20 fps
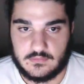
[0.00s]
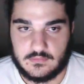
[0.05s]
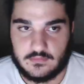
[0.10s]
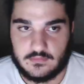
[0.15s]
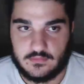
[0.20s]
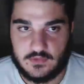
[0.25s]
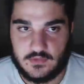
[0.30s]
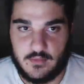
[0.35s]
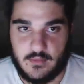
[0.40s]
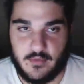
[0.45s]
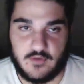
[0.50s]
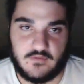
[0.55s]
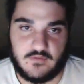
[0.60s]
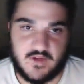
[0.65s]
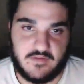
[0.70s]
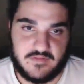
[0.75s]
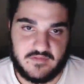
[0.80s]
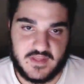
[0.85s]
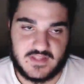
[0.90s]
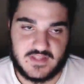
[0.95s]
Come on,
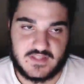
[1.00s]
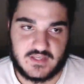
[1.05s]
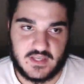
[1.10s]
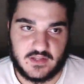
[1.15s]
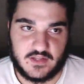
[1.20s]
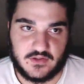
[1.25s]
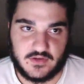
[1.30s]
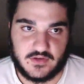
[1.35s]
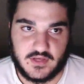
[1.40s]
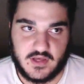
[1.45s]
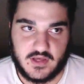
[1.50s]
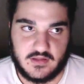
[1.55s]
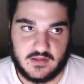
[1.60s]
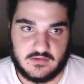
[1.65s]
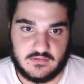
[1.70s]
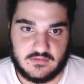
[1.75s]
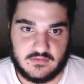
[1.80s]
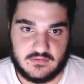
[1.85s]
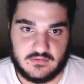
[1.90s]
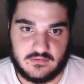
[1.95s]
ref. That's a yellow card.
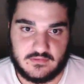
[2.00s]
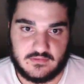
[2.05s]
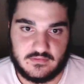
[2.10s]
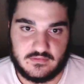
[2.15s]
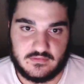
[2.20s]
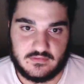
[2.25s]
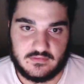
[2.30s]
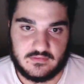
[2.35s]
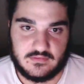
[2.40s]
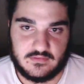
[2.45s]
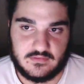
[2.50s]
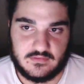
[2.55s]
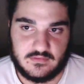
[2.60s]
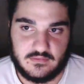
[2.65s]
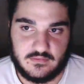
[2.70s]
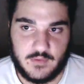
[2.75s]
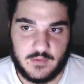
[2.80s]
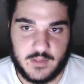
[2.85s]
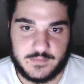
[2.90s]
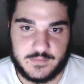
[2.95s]

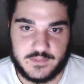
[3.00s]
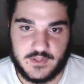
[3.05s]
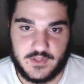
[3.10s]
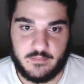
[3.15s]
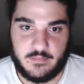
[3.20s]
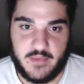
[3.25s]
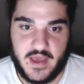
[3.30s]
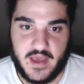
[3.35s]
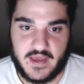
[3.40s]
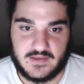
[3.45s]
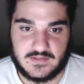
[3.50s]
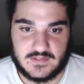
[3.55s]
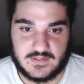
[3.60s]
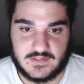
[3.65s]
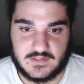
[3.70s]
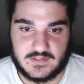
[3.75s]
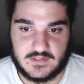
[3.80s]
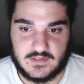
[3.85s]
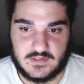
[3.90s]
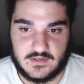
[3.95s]
Welb's got
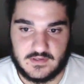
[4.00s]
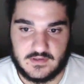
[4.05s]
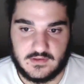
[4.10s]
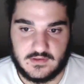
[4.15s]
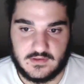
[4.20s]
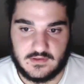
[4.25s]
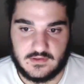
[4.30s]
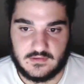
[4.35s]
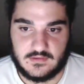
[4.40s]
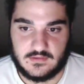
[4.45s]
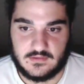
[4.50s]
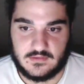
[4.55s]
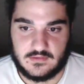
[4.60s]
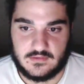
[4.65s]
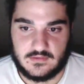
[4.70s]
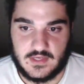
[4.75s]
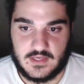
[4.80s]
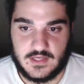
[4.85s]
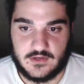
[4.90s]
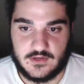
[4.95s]
pace.
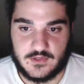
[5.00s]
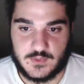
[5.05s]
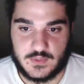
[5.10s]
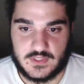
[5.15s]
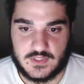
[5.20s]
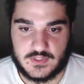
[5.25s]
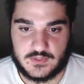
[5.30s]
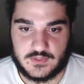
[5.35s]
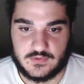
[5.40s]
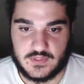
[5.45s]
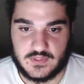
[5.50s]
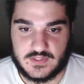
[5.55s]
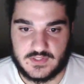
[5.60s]
He knows what he's doing.